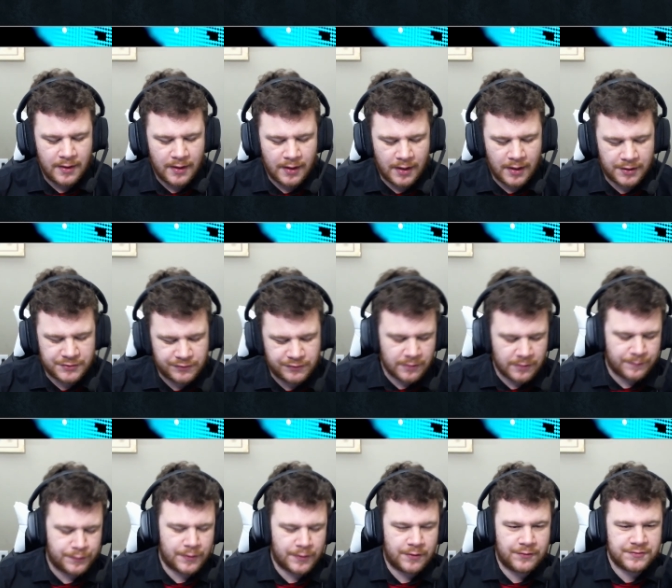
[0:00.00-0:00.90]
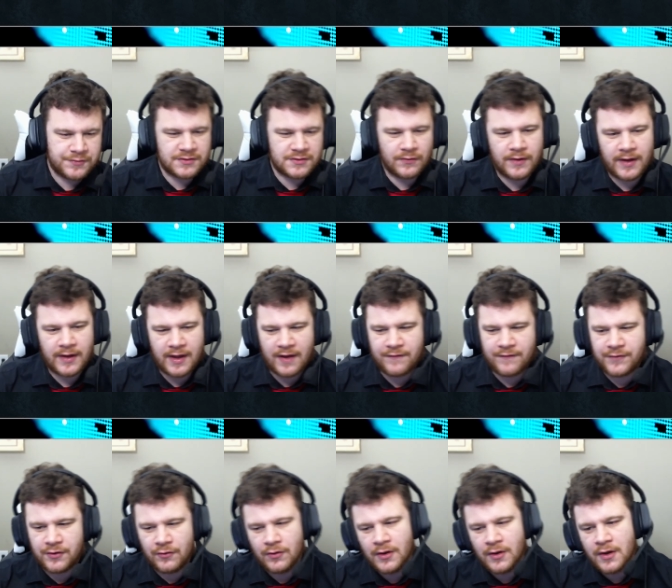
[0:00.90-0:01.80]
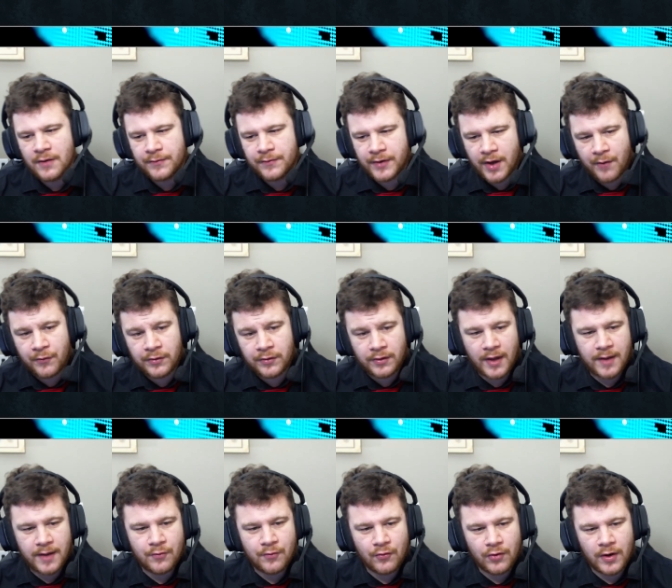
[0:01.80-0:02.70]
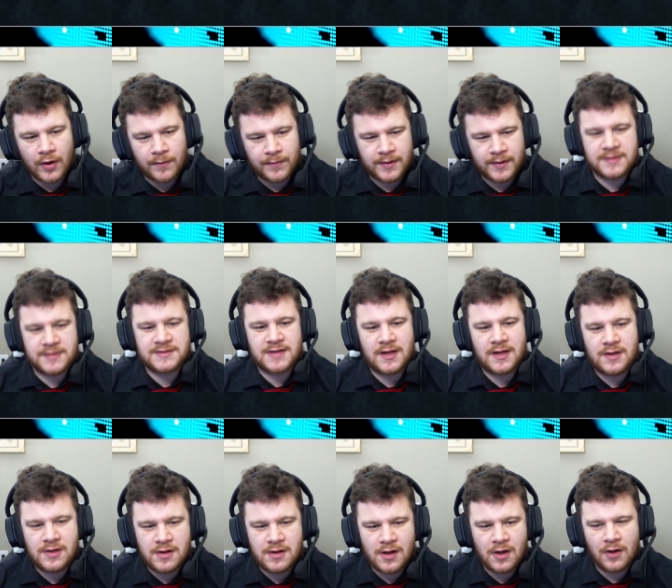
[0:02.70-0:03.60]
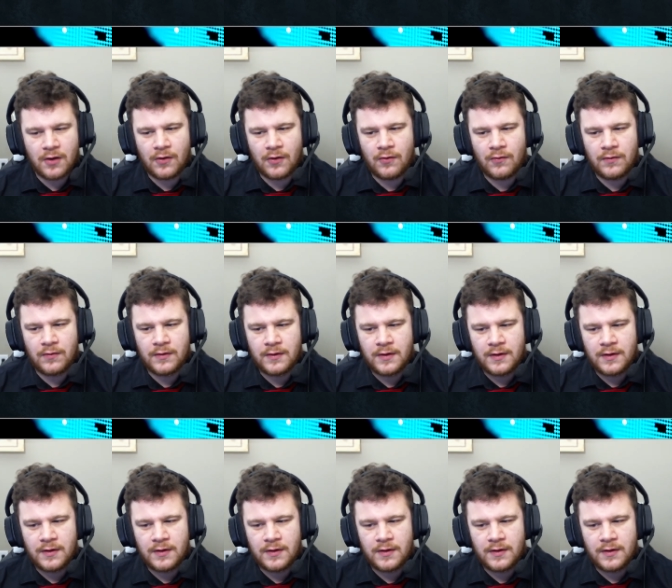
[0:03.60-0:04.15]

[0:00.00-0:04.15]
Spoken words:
Twitter post or what have you, but I would like more, because I know